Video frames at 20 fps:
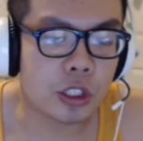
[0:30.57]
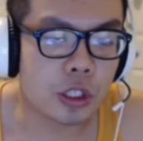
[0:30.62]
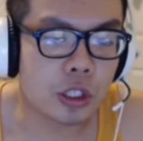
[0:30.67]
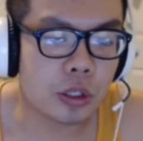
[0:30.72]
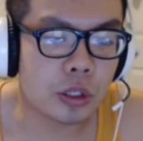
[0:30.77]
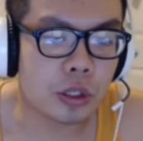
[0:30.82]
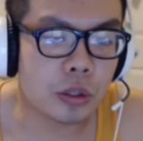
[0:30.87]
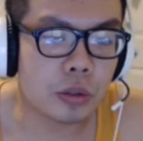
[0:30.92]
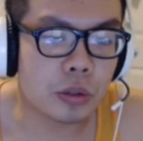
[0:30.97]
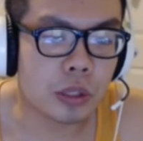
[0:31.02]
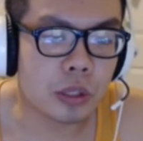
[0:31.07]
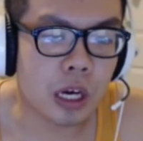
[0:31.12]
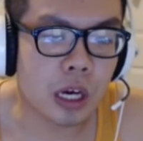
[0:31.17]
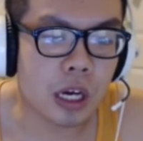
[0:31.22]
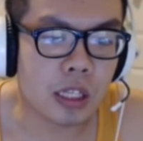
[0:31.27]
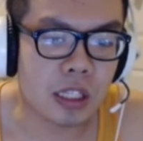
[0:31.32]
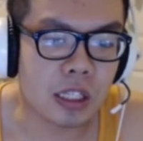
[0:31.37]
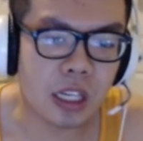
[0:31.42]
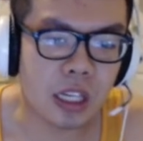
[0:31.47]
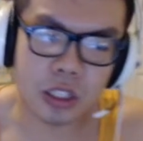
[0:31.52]
you
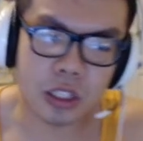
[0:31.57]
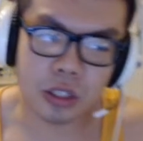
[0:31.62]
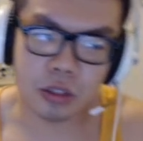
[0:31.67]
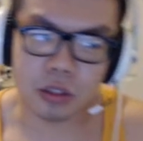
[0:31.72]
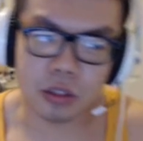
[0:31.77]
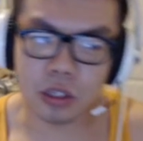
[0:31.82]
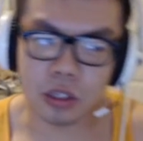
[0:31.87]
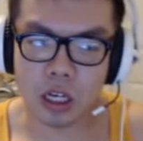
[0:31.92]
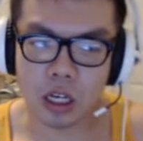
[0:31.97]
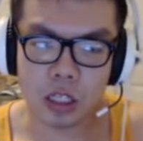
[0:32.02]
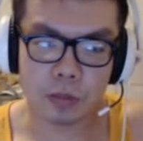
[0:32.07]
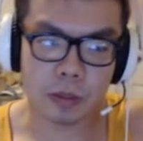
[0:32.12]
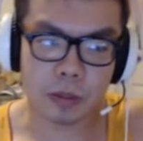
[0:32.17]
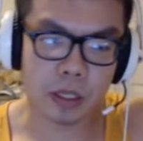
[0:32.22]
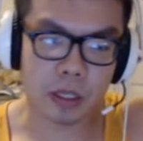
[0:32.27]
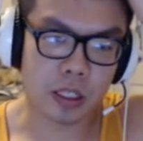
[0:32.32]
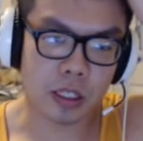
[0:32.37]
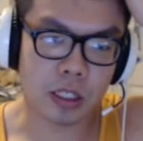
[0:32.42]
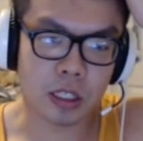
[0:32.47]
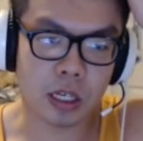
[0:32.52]
guys, not show you guys, but
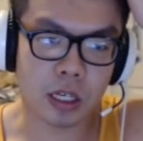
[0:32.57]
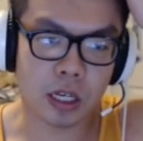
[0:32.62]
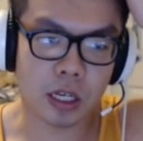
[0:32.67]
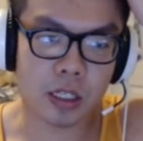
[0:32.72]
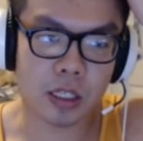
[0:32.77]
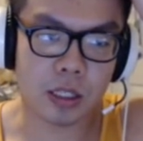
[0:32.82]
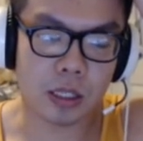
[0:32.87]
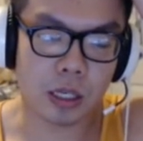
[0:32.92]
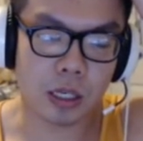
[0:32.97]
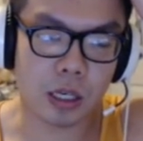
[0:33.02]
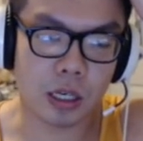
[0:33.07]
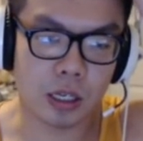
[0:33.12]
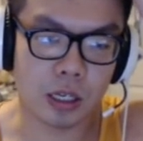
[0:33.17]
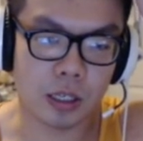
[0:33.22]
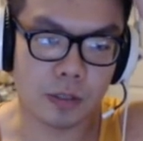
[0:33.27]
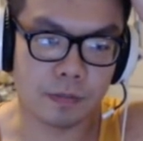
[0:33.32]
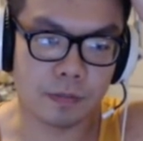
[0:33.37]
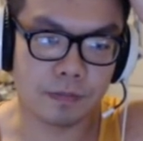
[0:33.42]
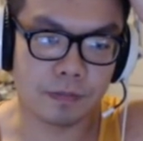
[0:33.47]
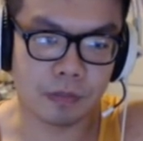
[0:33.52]
like discuss
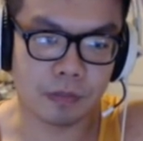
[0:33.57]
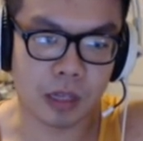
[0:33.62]
a